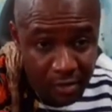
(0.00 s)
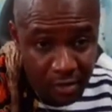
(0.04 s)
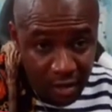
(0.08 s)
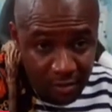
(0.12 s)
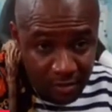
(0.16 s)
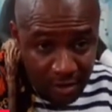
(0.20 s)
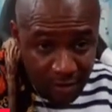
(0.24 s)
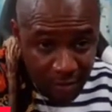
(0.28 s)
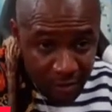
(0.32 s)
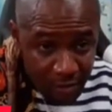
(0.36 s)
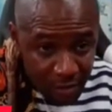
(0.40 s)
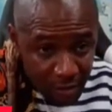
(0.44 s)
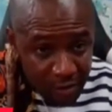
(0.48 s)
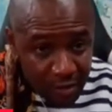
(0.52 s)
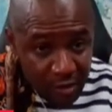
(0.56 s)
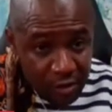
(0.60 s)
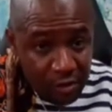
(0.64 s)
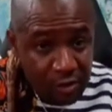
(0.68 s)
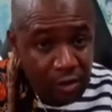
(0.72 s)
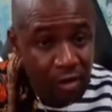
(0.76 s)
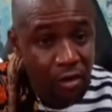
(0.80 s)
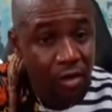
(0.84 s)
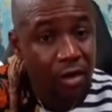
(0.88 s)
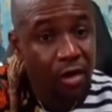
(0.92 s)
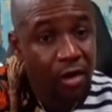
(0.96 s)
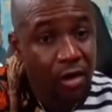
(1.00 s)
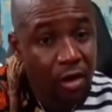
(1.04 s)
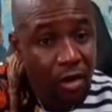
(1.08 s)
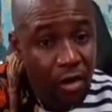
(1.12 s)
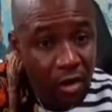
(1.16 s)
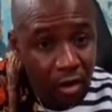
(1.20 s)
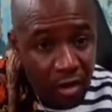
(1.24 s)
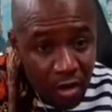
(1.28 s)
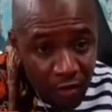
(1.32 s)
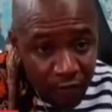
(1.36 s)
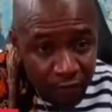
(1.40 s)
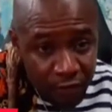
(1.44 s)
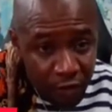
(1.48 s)
O ma be lo ni
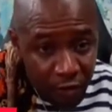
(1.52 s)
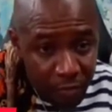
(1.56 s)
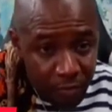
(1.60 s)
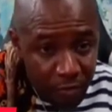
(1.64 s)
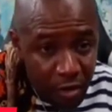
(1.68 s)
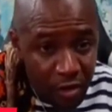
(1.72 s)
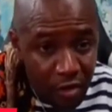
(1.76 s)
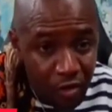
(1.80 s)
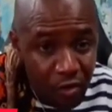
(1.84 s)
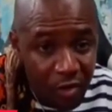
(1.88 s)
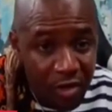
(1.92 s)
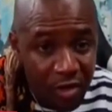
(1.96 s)
of your boy you